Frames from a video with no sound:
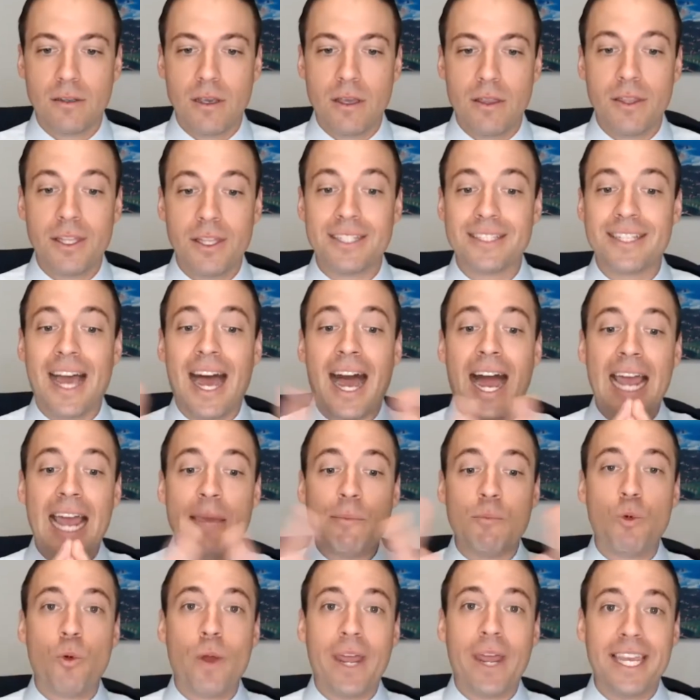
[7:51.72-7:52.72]
the
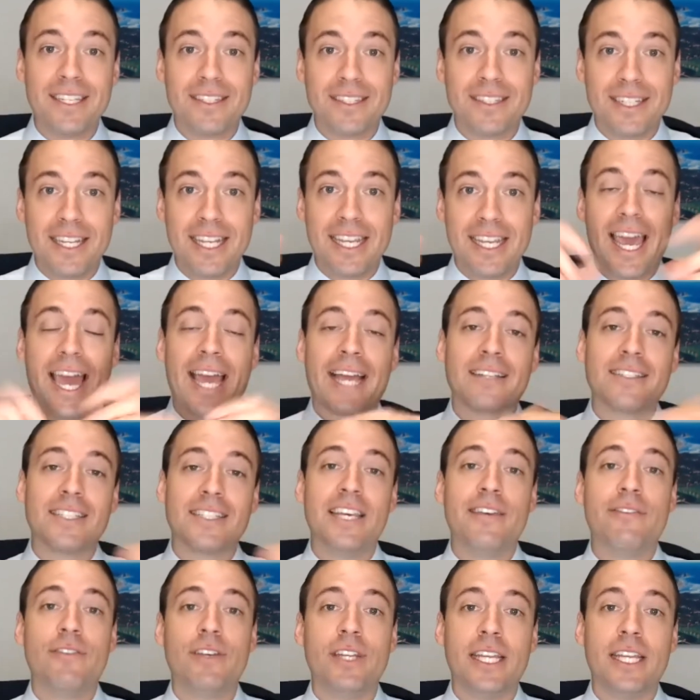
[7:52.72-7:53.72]
time wasting
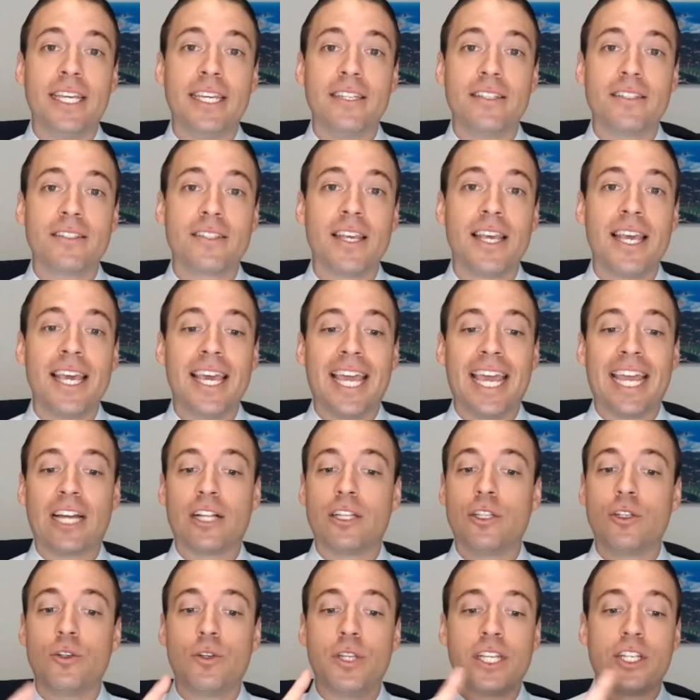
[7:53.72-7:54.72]
activities,
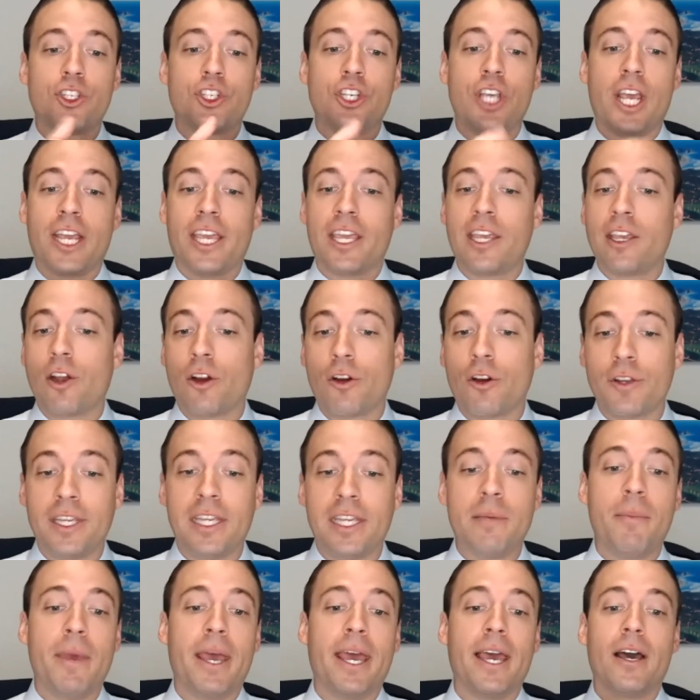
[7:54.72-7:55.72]
including checking our
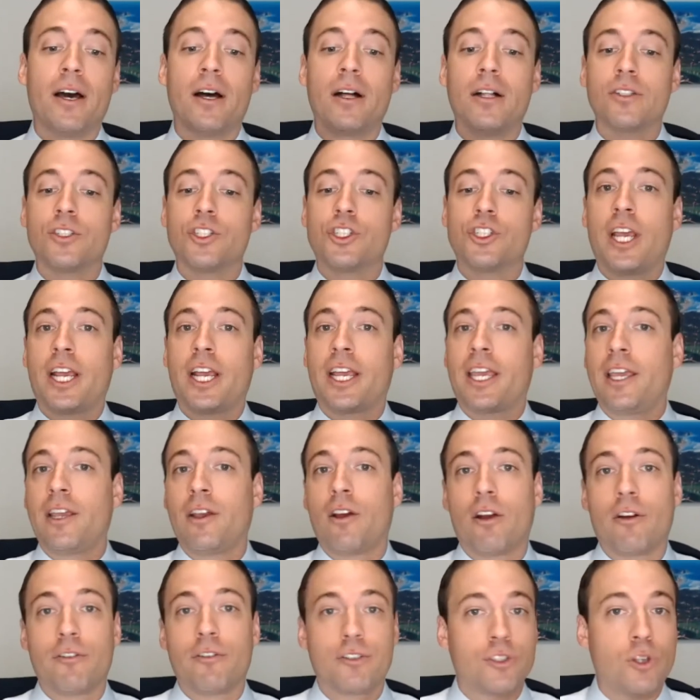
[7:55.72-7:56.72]
email, checking
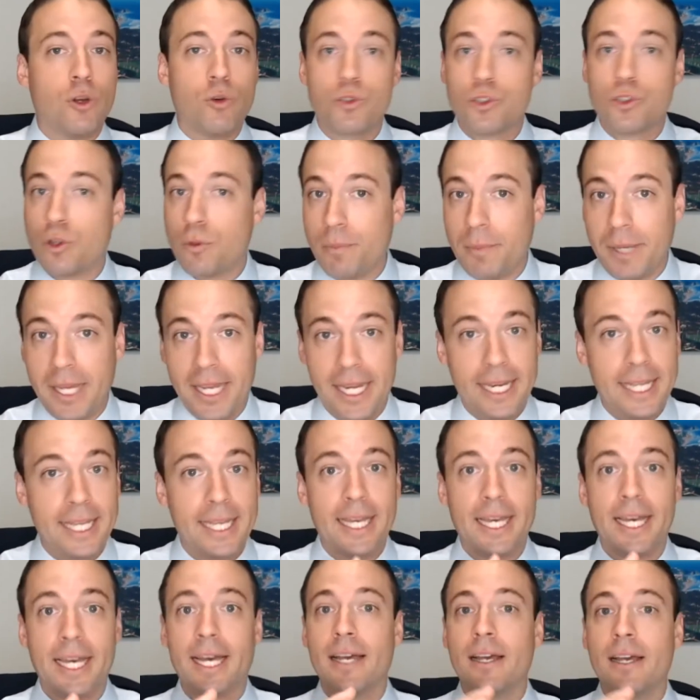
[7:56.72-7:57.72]
our social
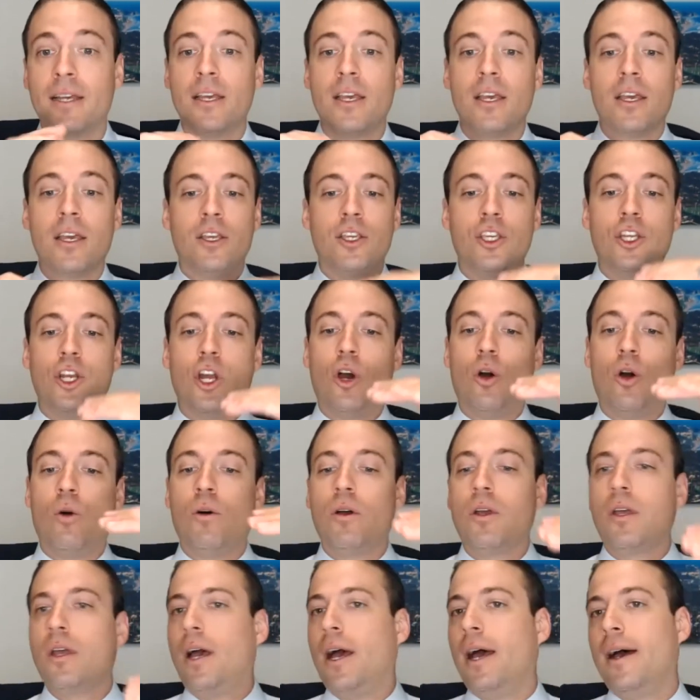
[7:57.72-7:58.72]
media,
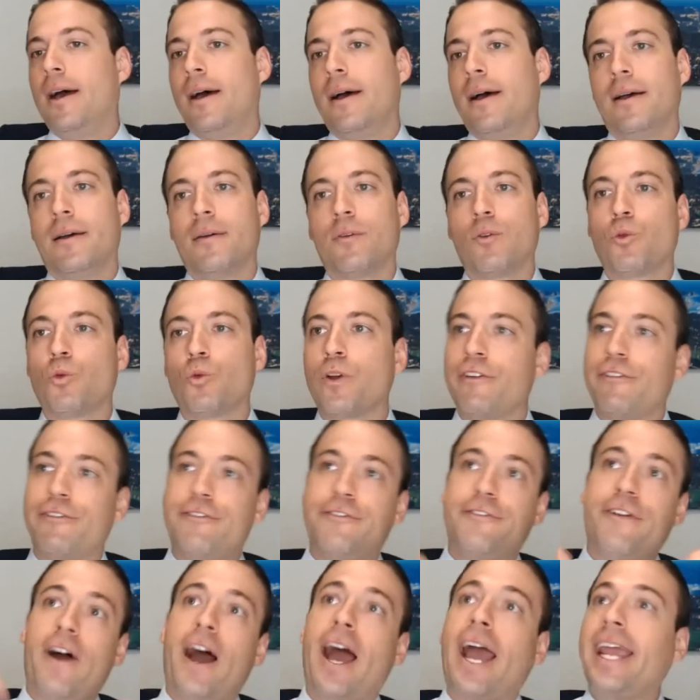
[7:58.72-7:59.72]

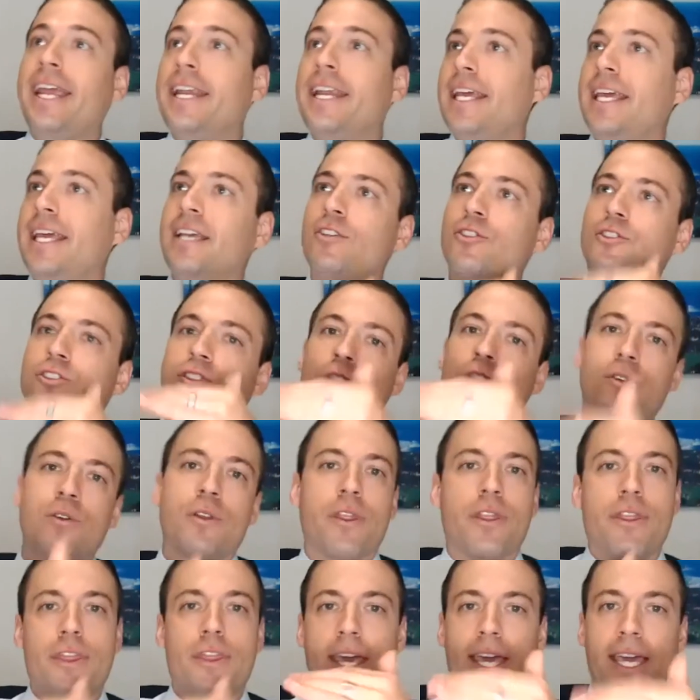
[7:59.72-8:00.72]
refining certain
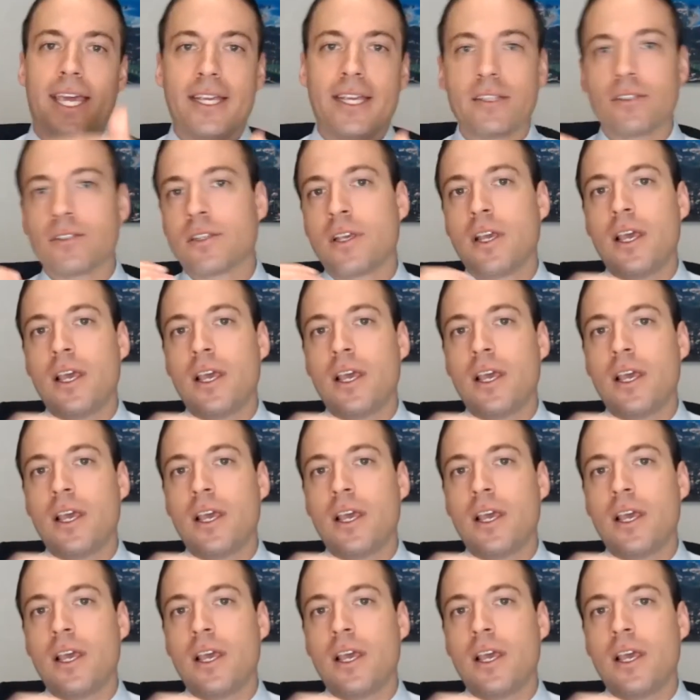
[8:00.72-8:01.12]
things.